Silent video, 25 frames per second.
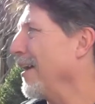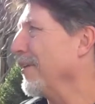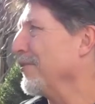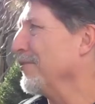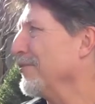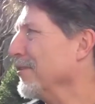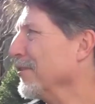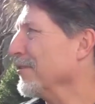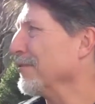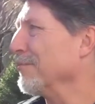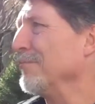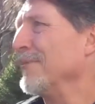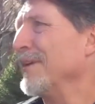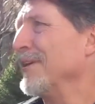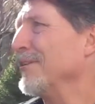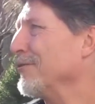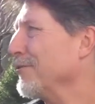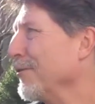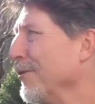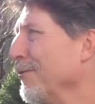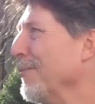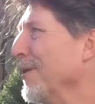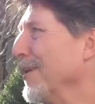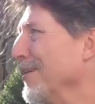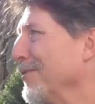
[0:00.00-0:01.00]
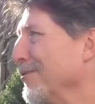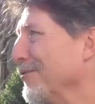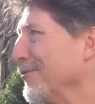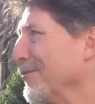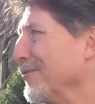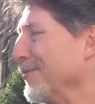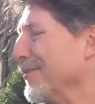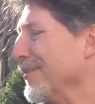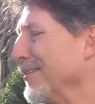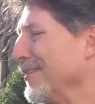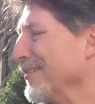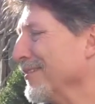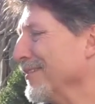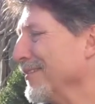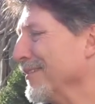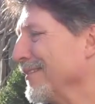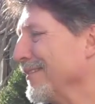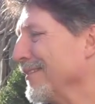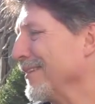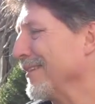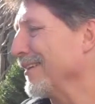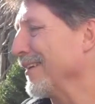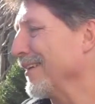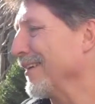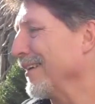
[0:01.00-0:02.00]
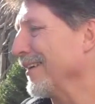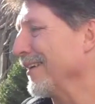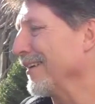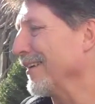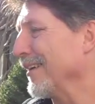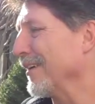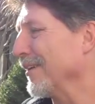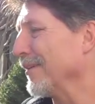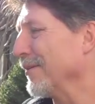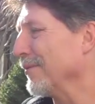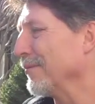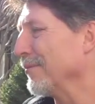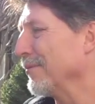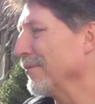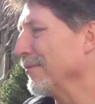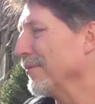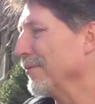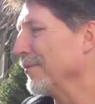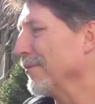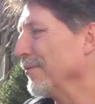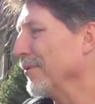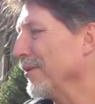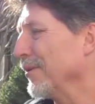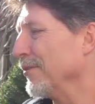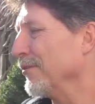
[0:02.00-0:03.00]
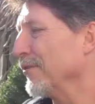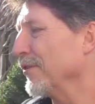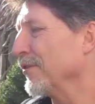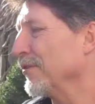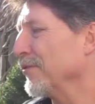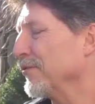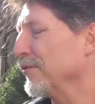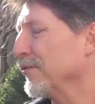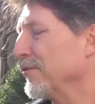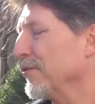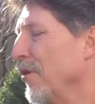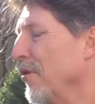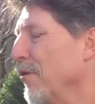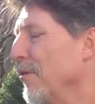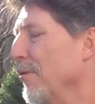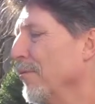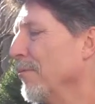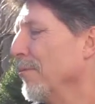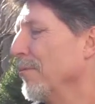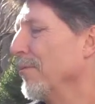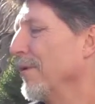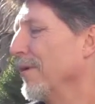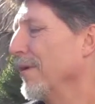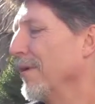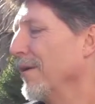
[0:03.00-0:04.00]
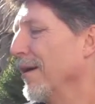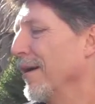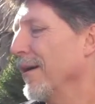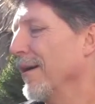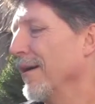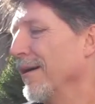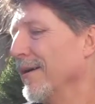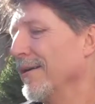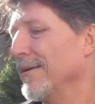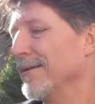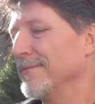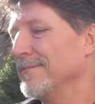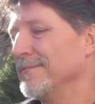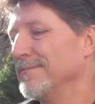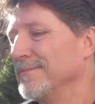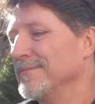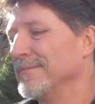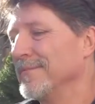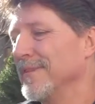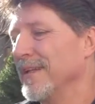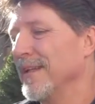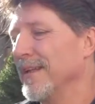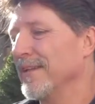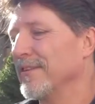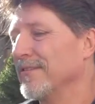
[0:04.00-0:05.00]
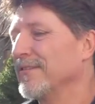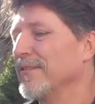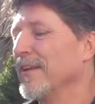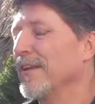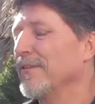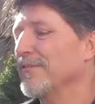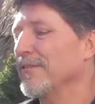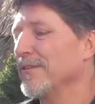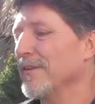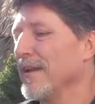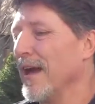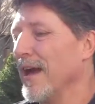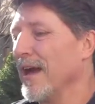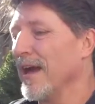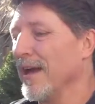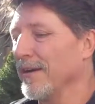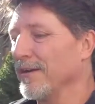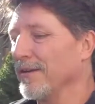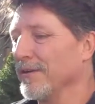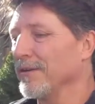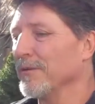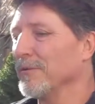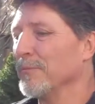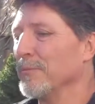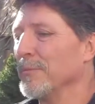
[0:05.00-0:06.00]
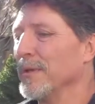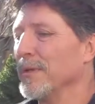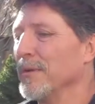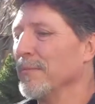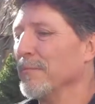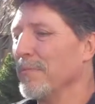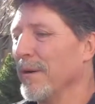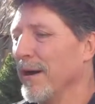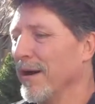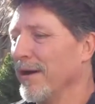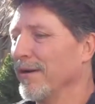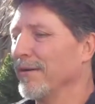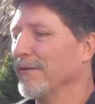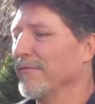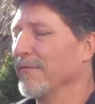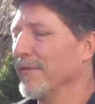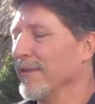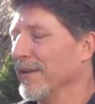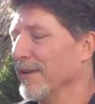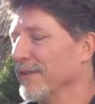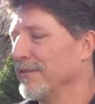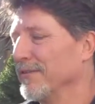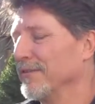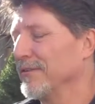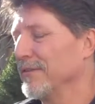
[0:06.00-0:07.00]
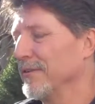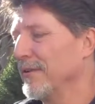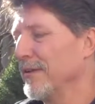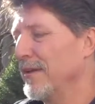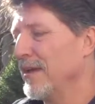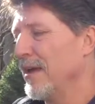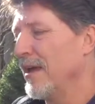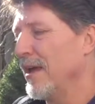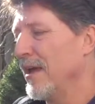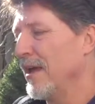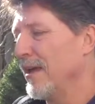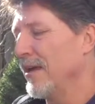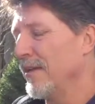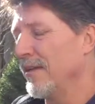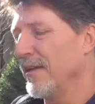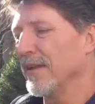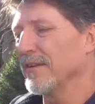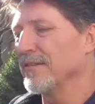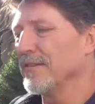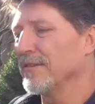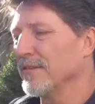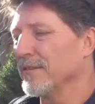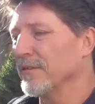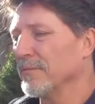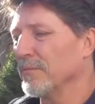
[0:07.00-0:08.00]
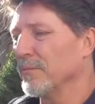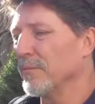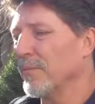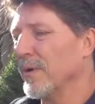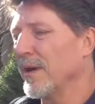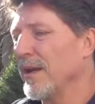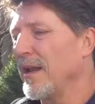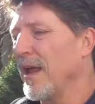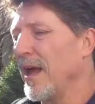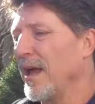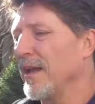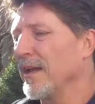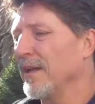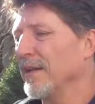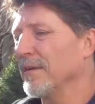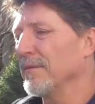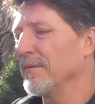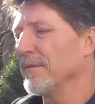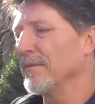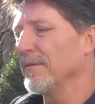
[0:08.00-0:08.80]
It just means so much to us, and we're just so. Uh, it's such an honor to be a part of this. It's what I.